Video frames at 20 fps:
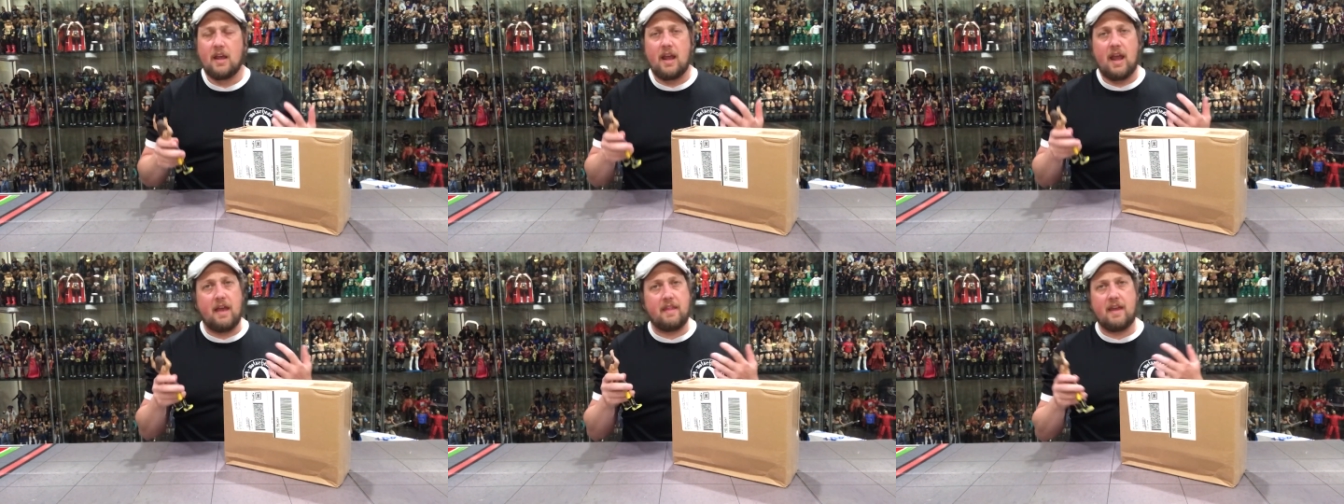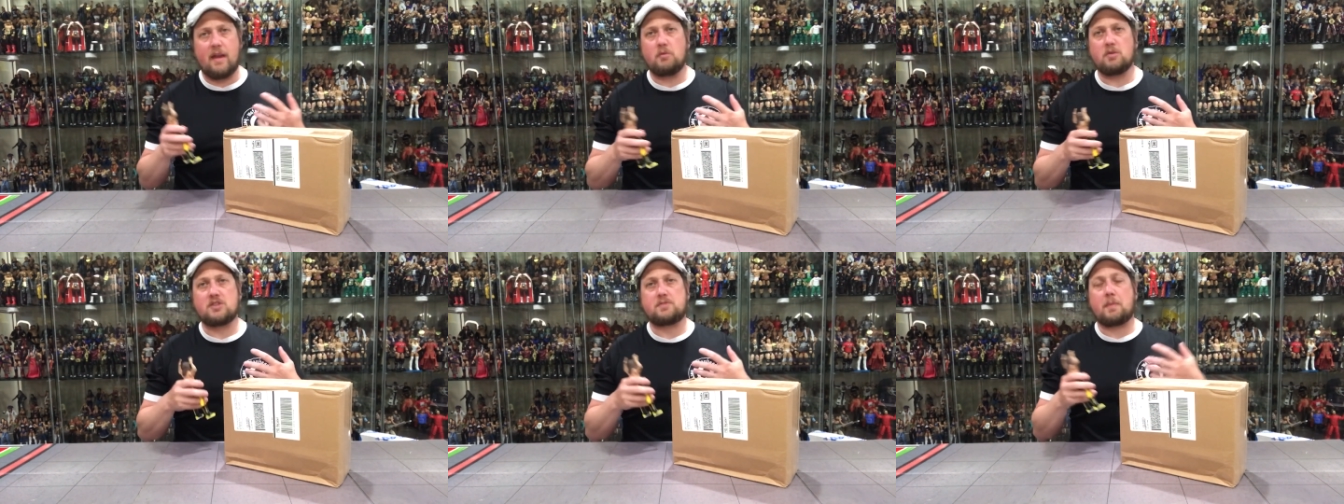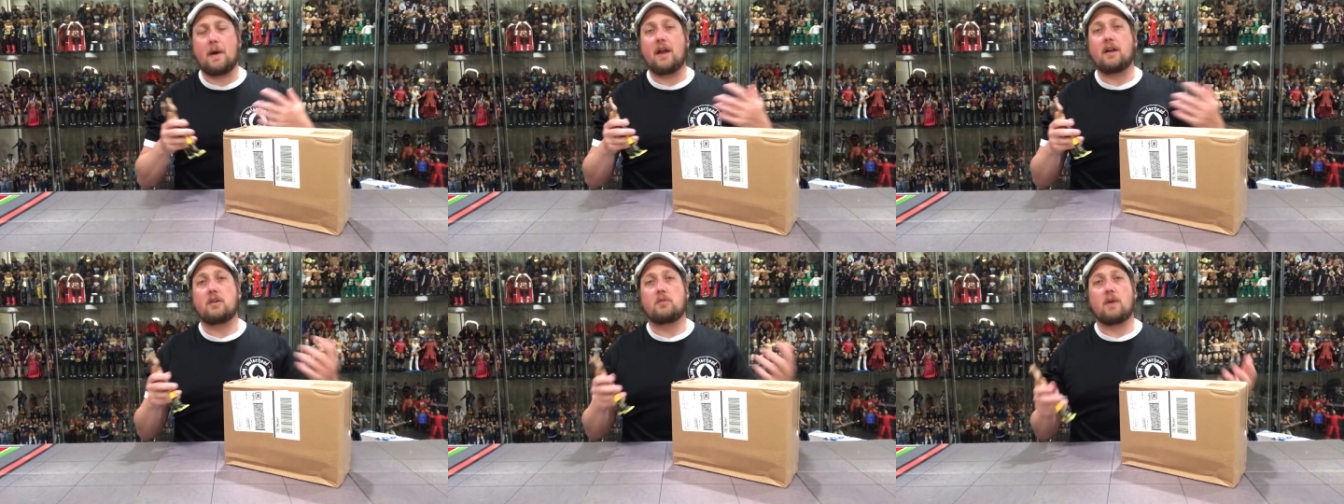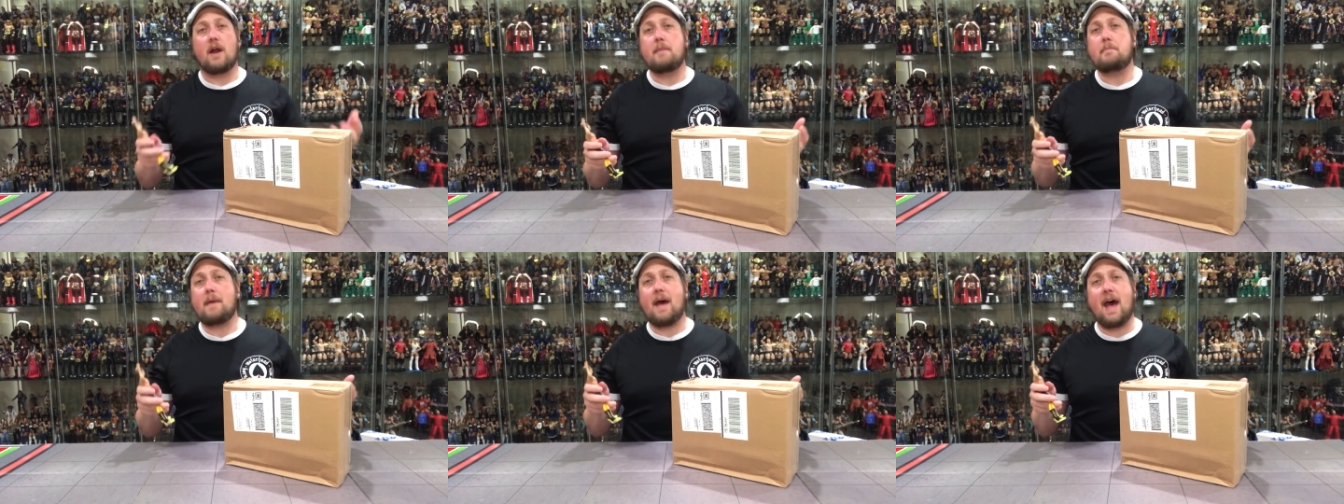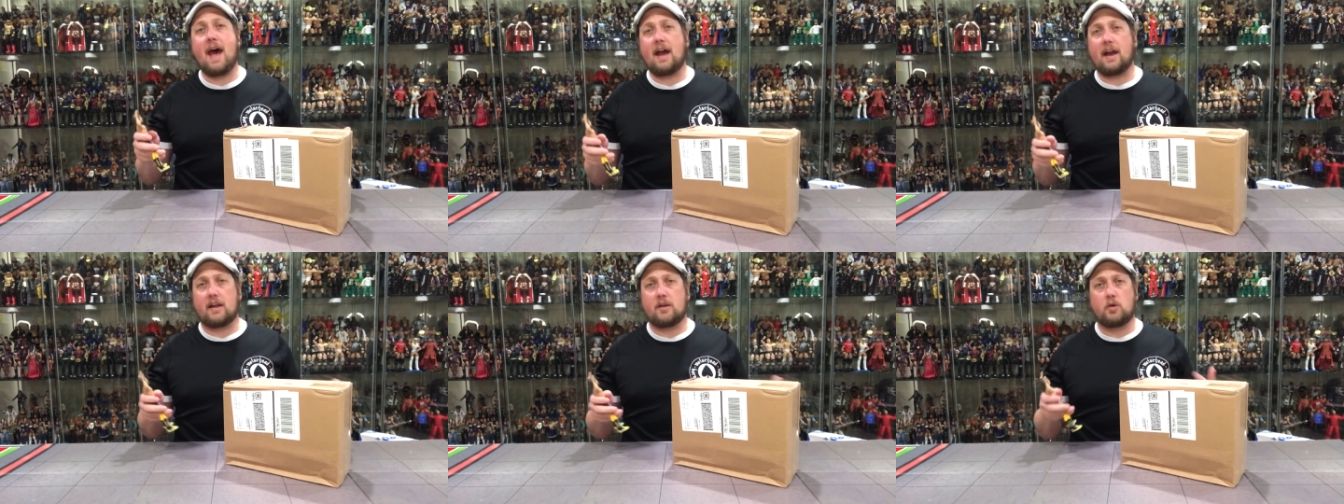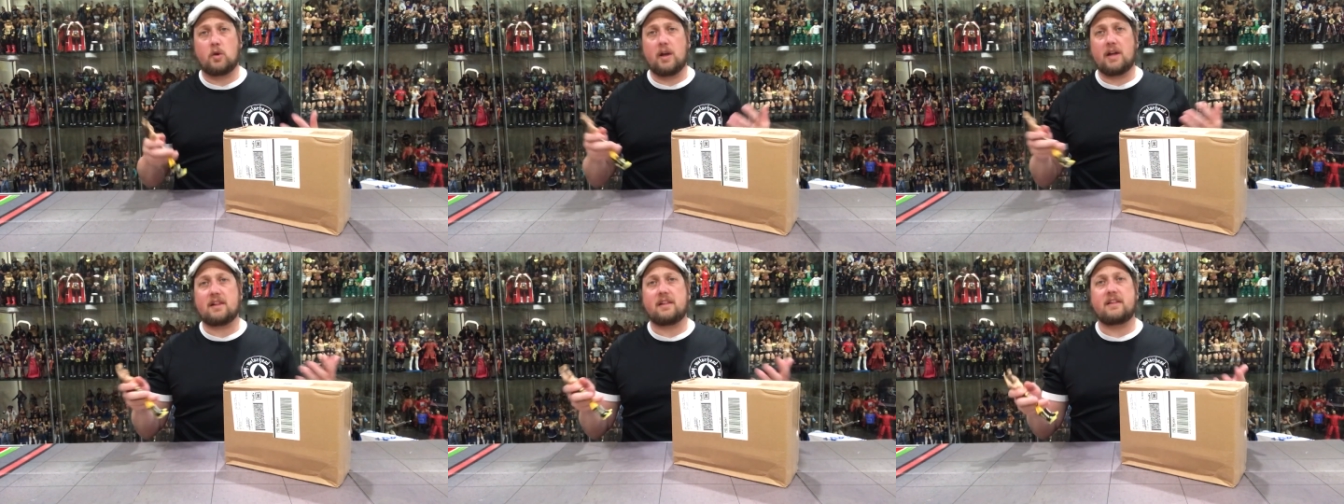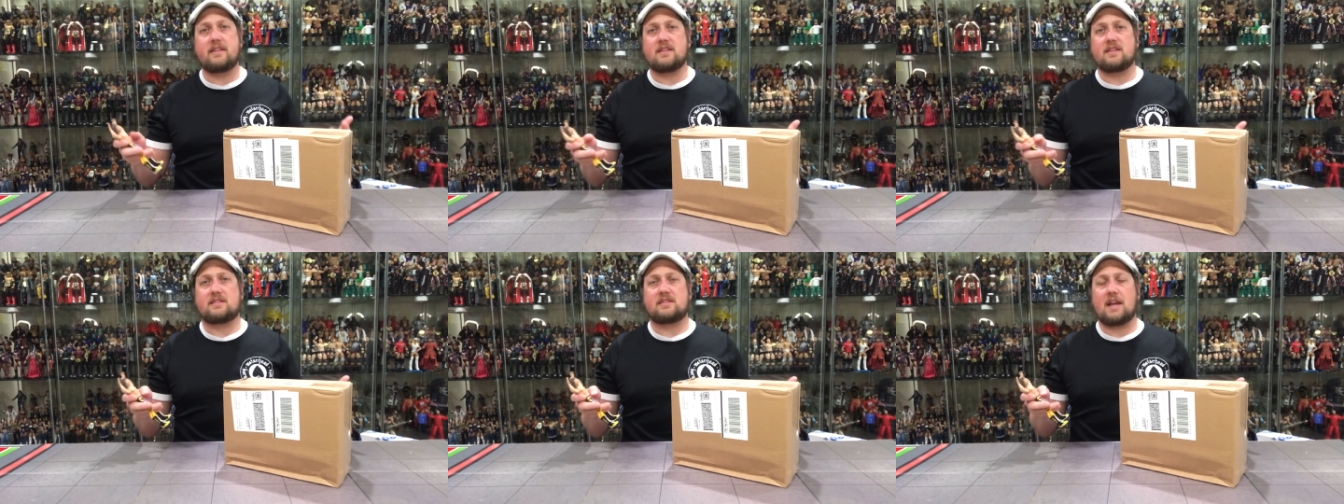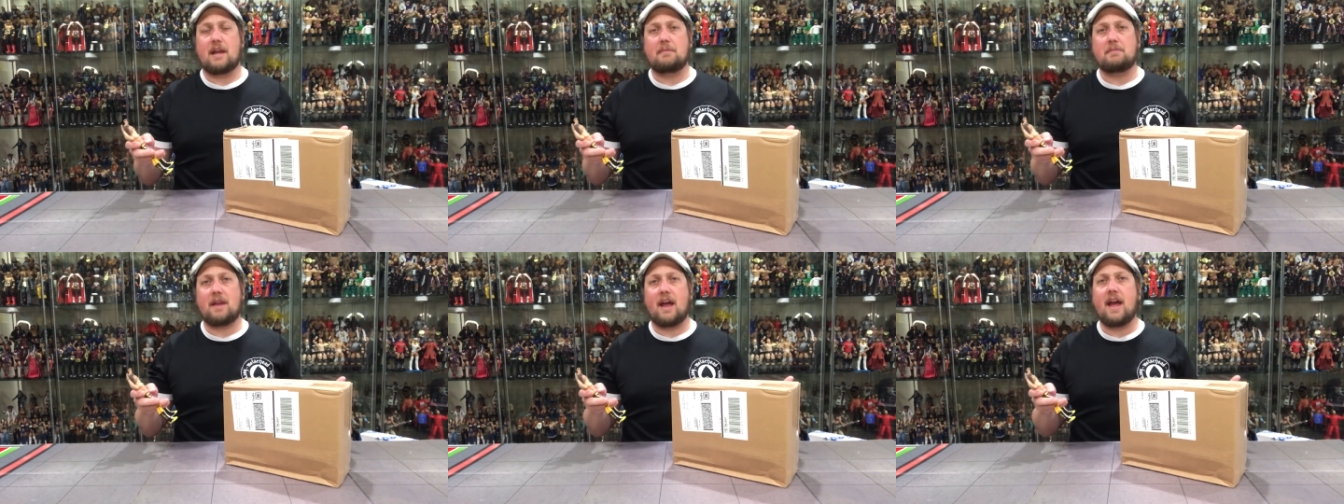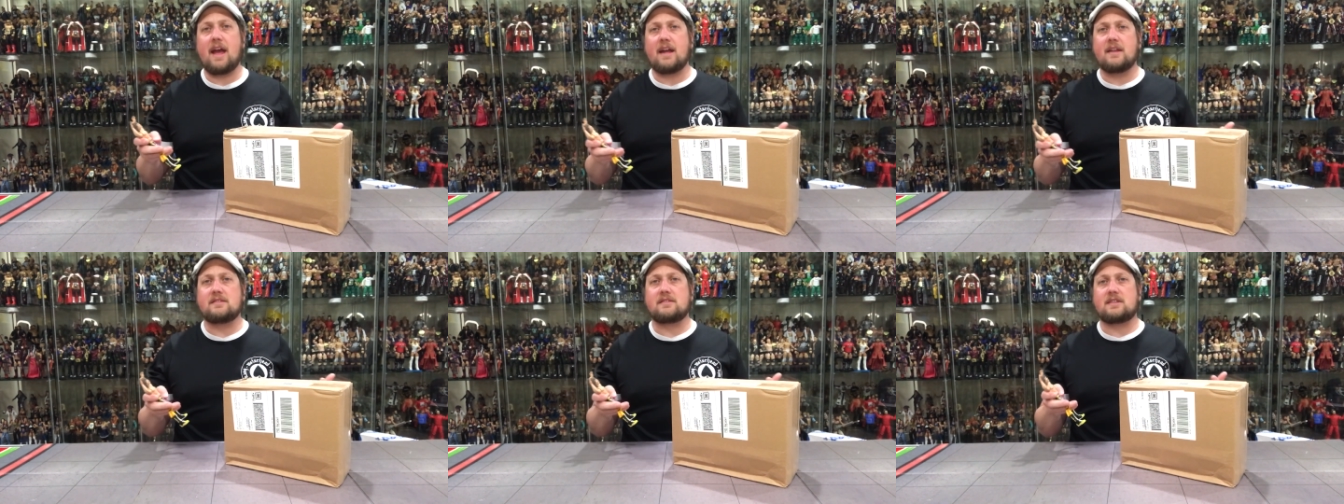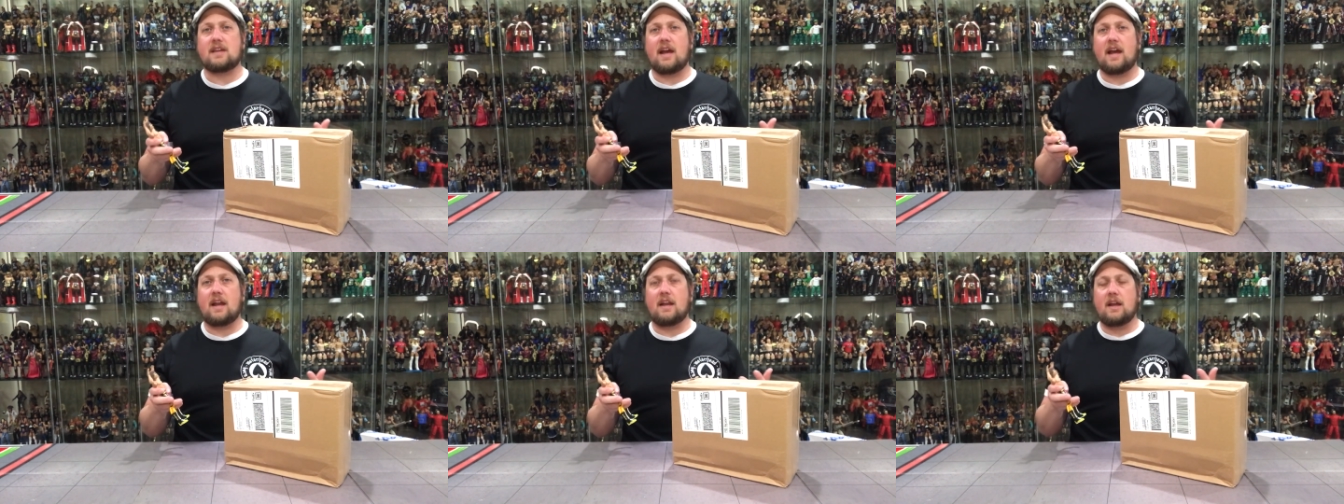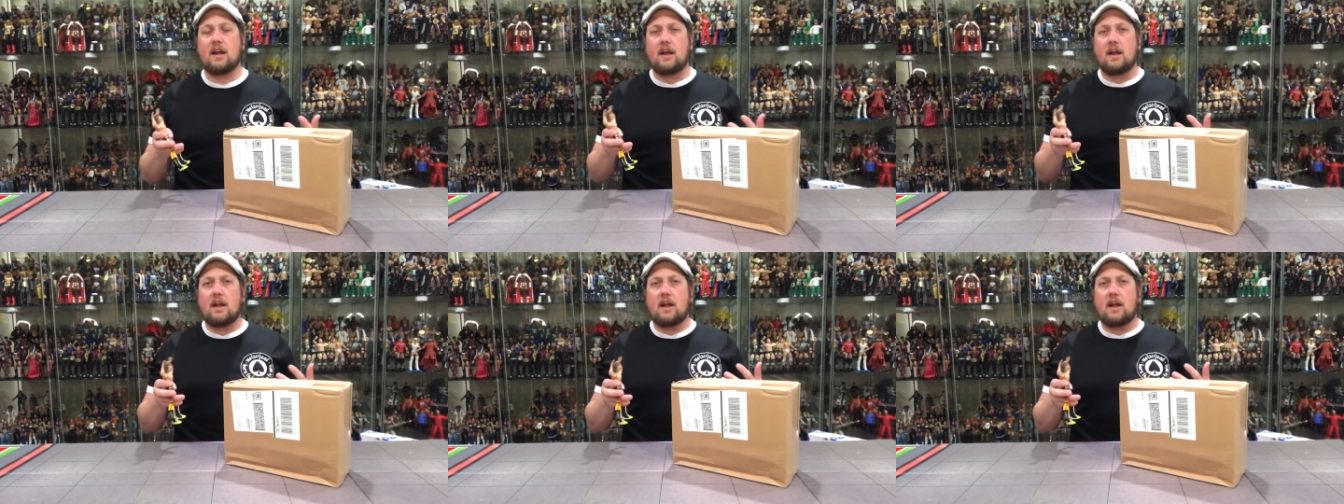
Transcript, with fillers: and they responded right back quickly the same day and said